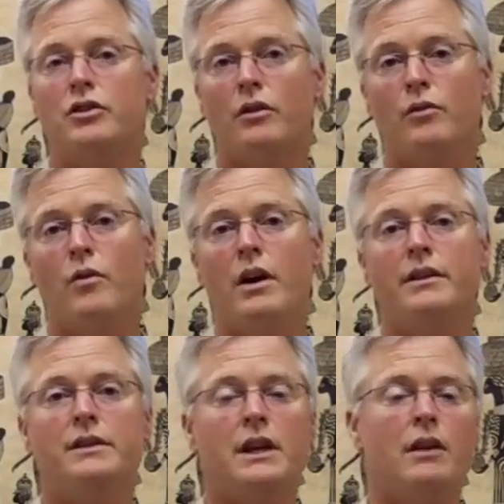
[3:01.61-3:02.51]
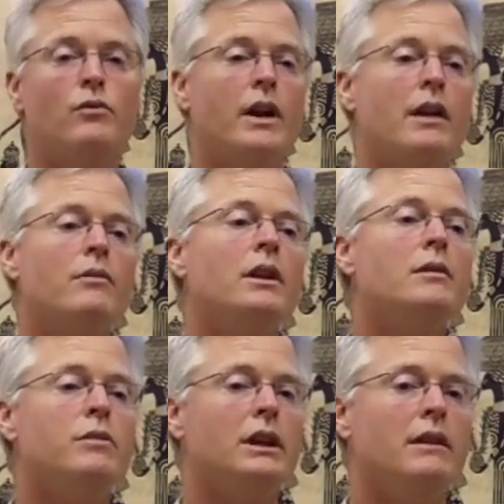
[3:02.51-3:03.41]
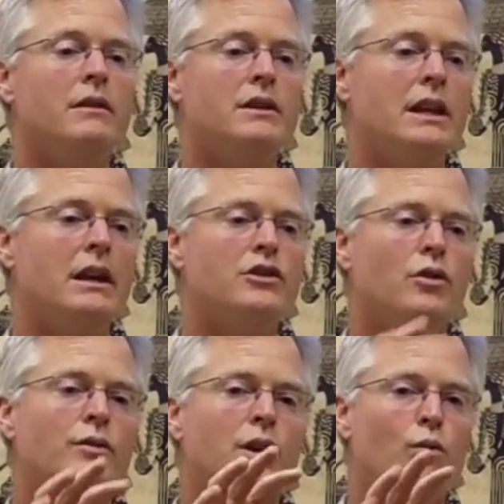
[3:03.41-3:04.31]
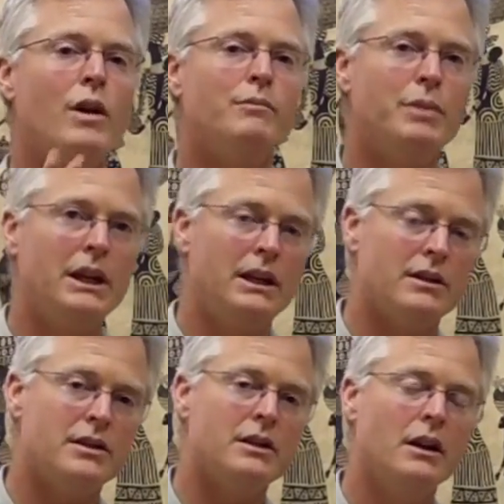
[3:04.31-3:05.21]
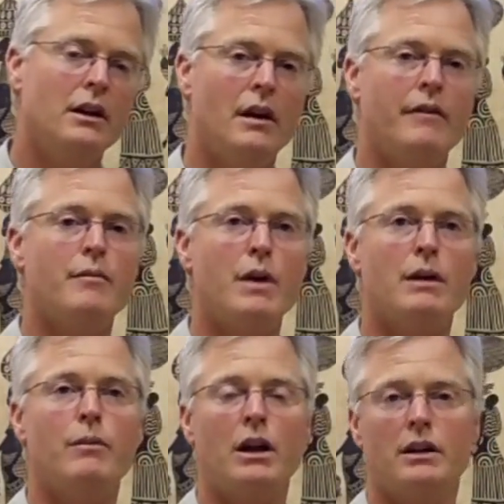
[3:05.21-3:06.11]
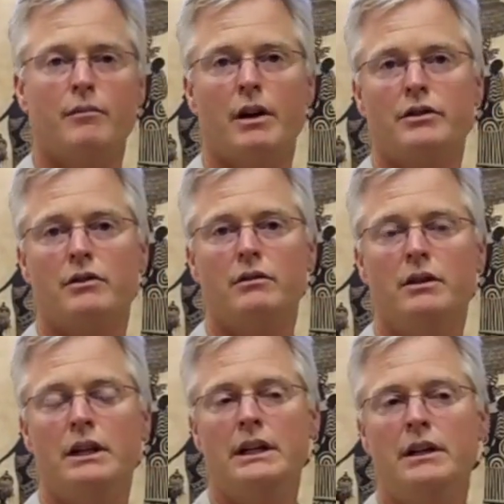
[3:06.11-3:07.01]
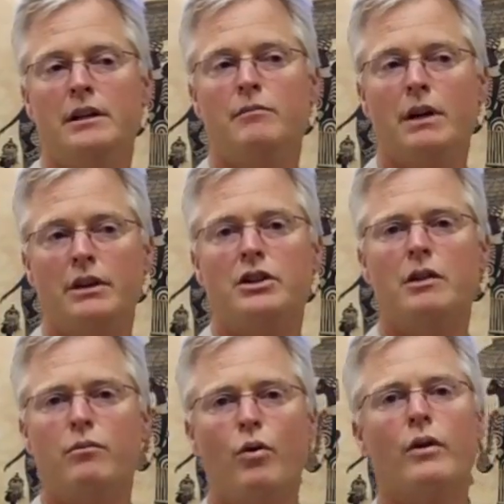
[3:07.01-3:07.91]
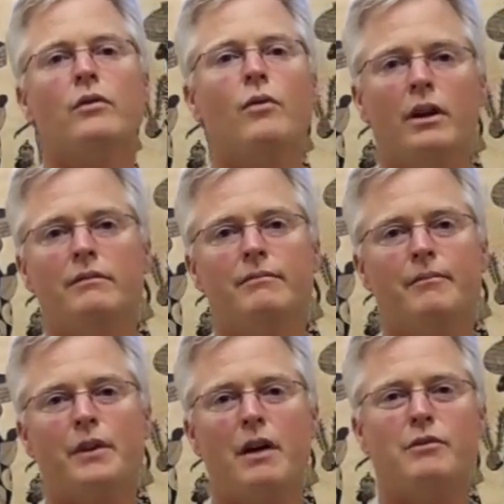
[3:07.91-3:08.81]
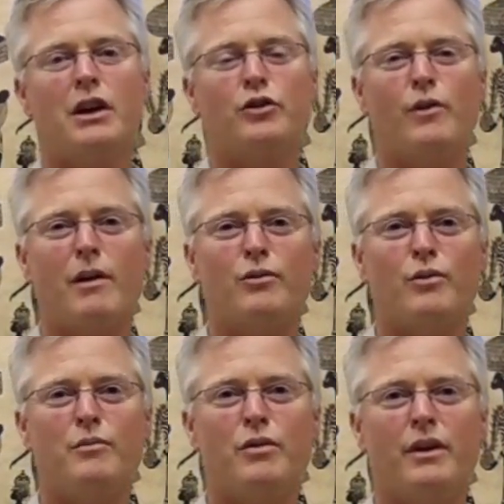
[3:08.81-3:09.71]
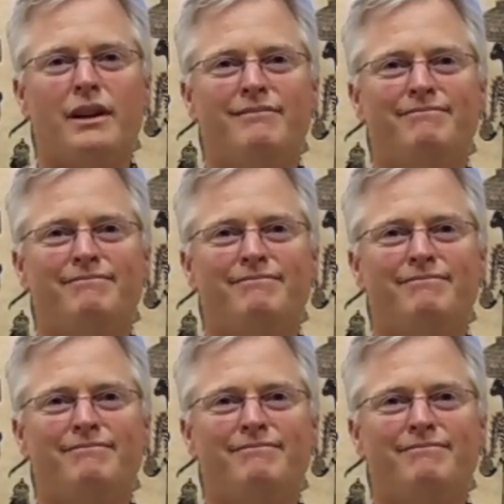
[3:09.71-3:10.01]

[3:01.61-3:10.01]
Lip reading: certain ones. And what I really believe is that it's only one piece of the metabolic puzzle. But it's an important one. I'm Dr. Robert Woodbury.